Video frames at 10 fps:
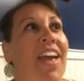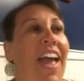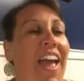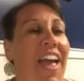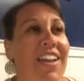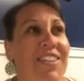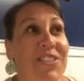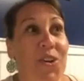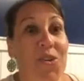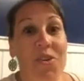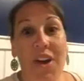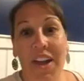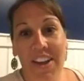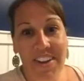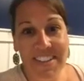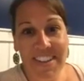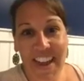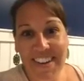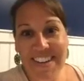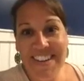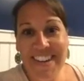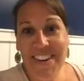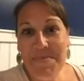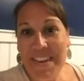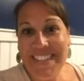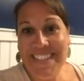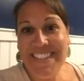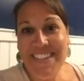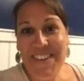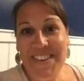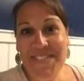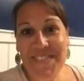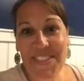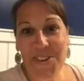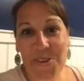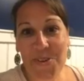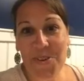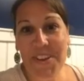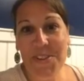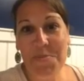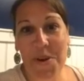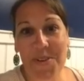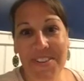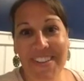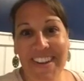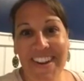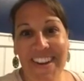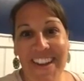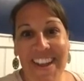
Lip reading: And so I contacted Nick, messaged him through his post, and